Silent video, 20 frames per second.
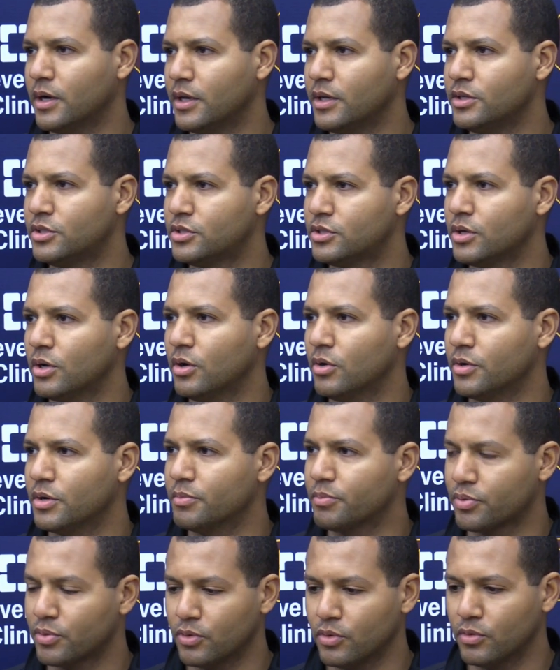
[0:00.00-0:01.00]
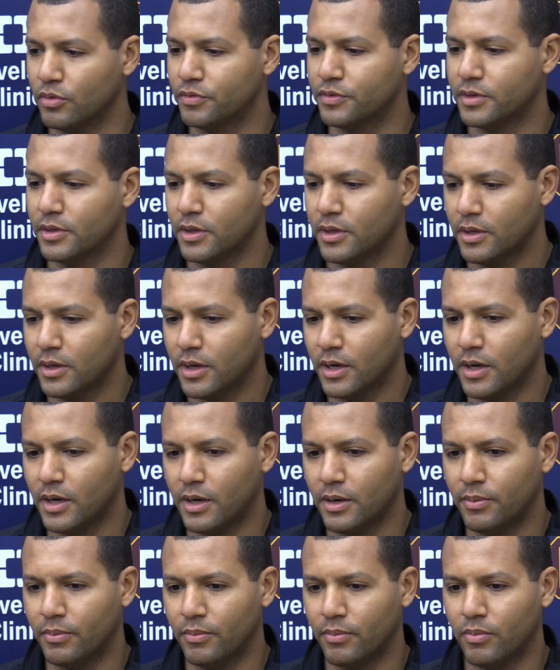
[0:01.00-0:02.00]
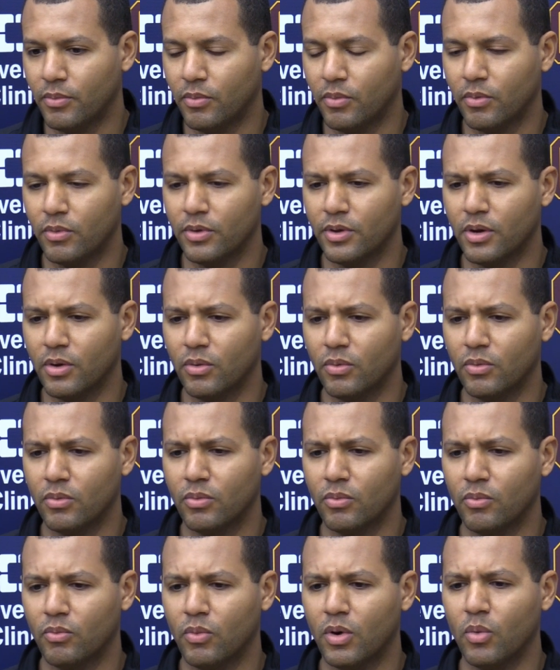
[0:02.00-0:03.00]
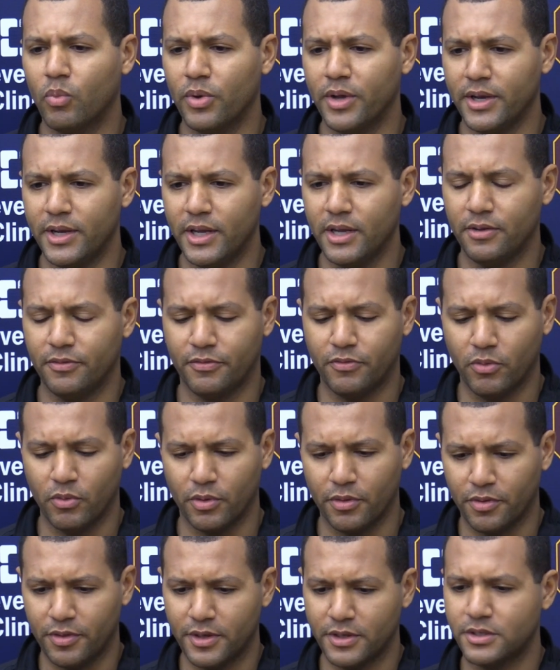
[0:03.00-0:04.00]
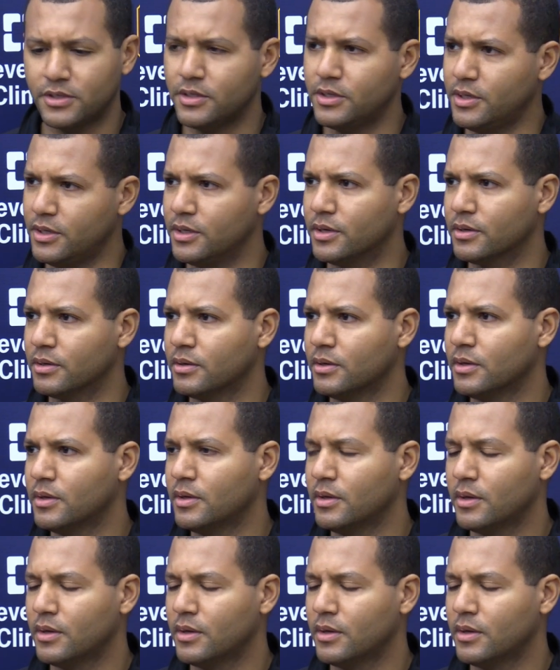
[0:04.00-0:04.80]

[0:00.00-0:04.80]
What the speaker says: he showed improved, you know, what we needed for this year.